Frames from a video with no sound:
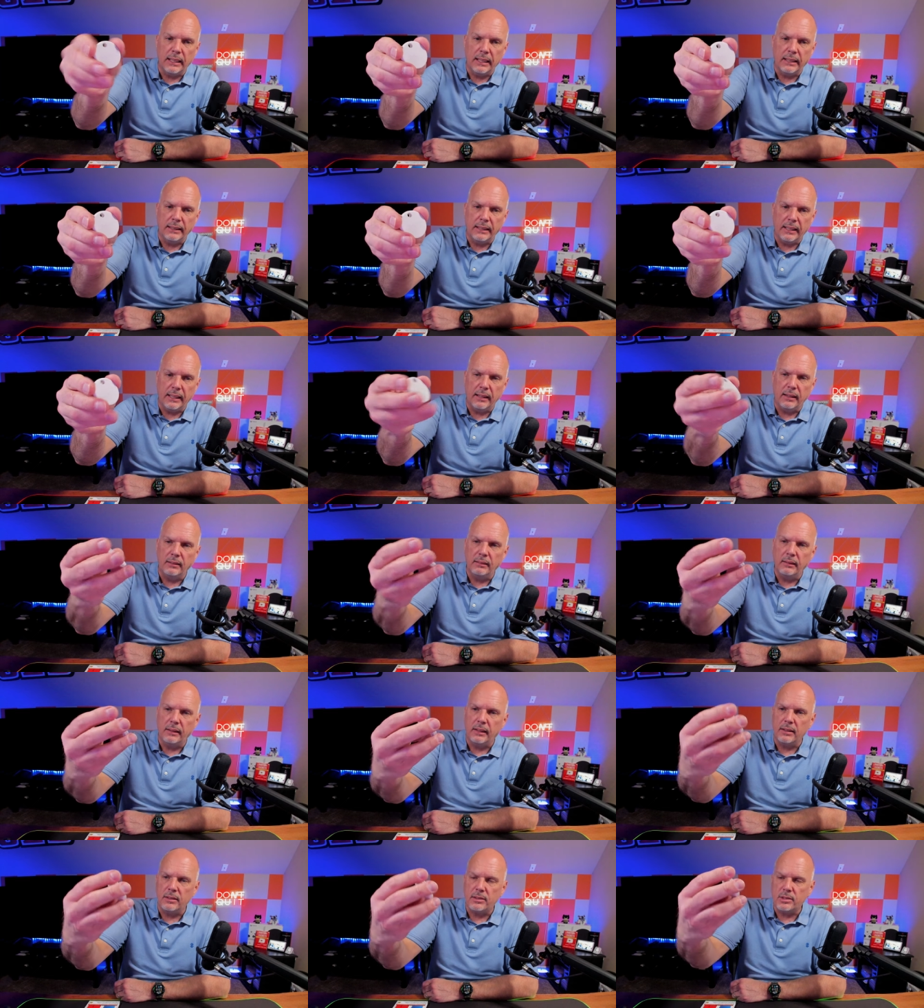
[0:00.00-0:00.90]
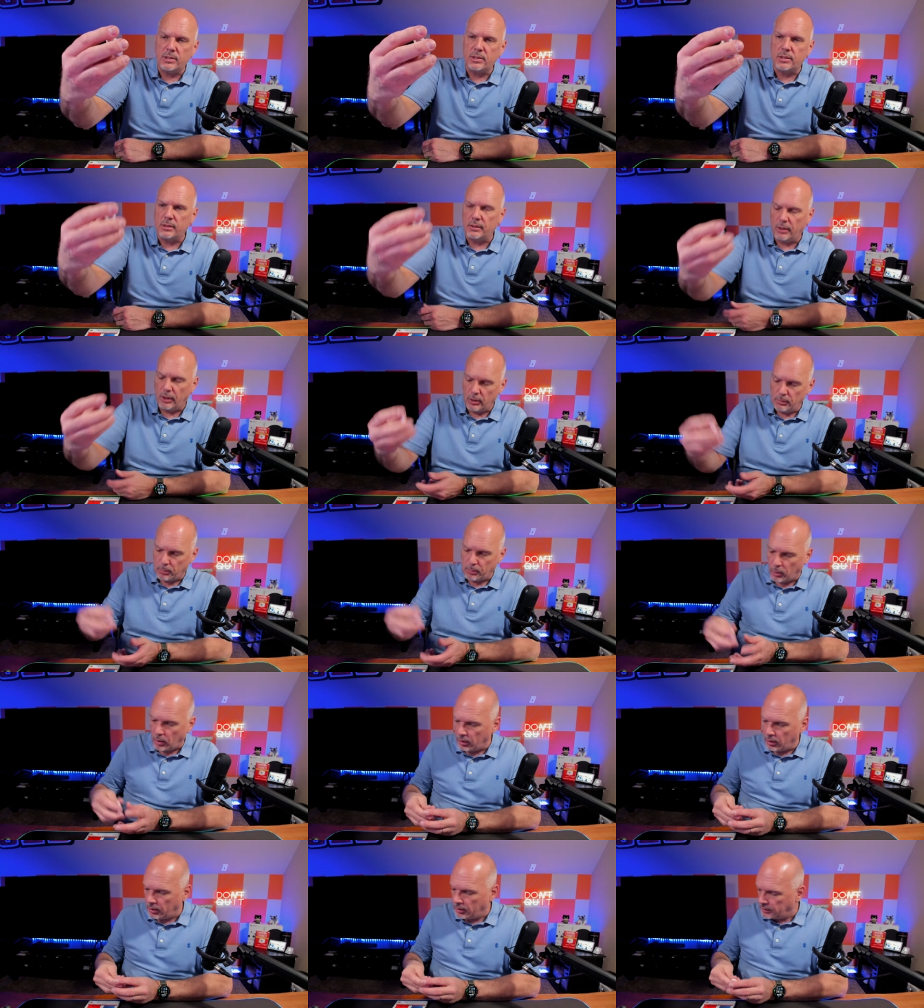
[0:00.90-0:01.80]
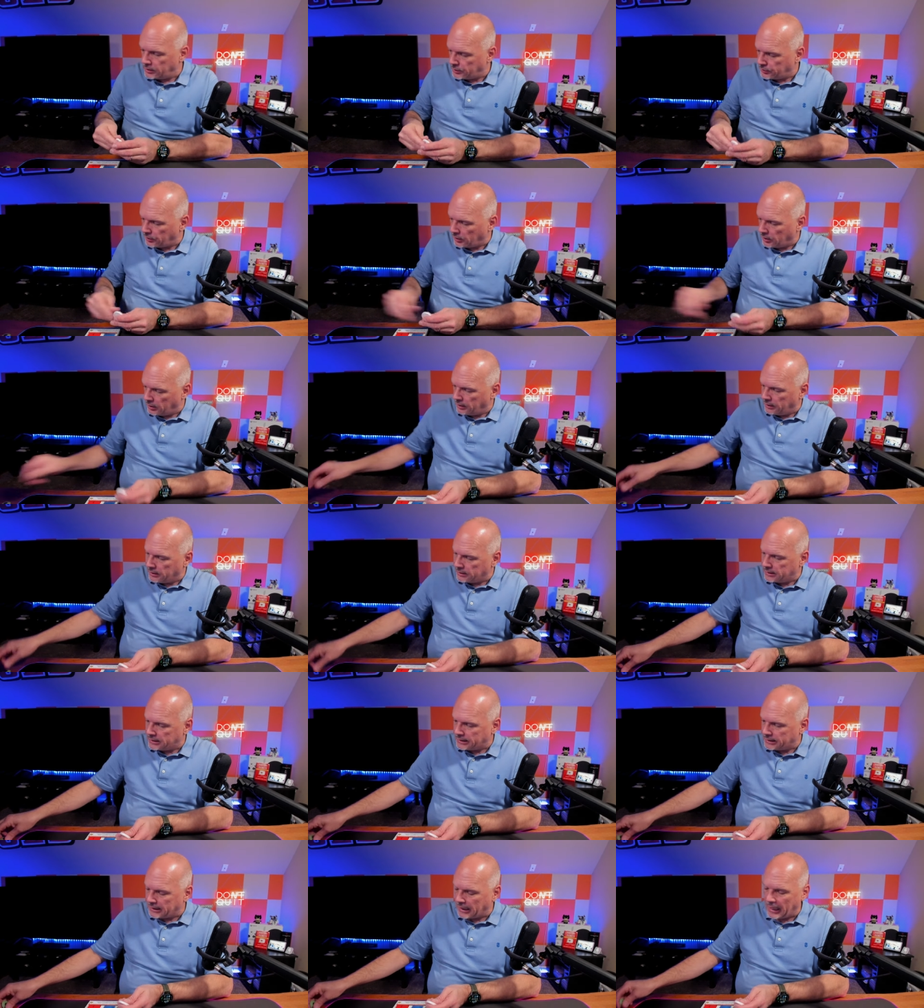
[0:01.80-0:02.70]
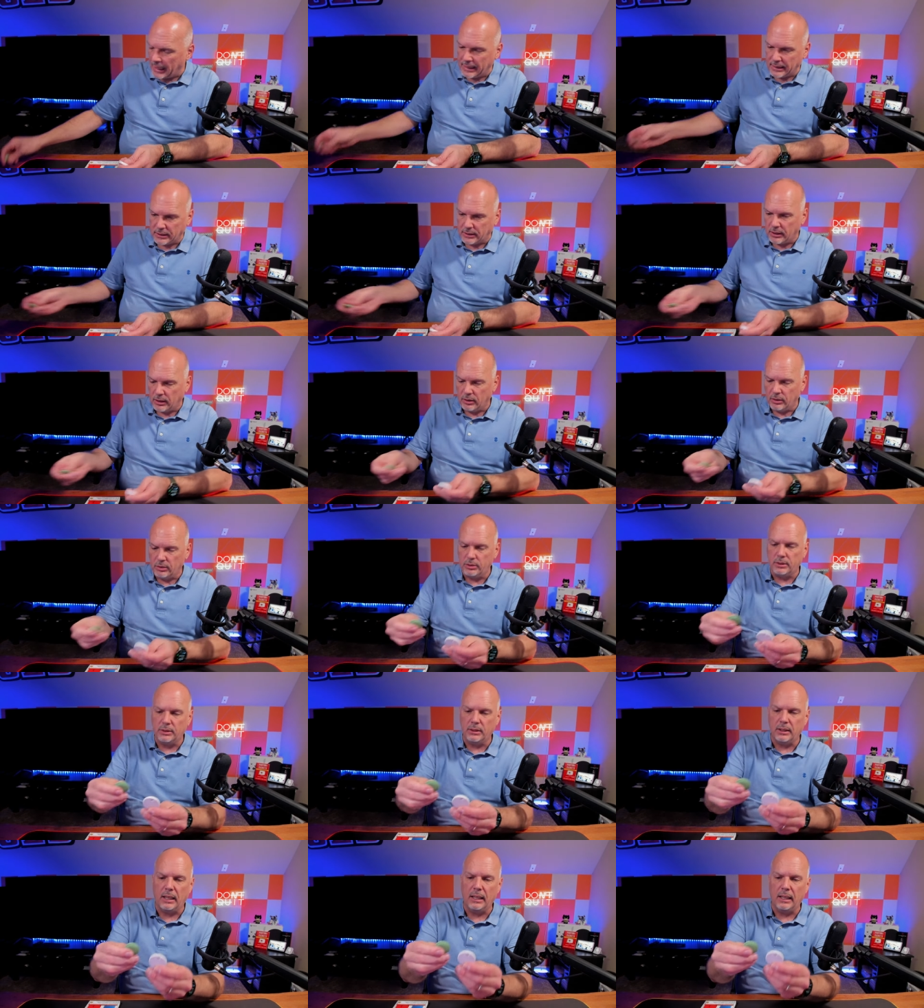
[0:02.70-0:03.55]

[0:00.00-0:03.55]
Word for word: And again, it's on par as far as size goes.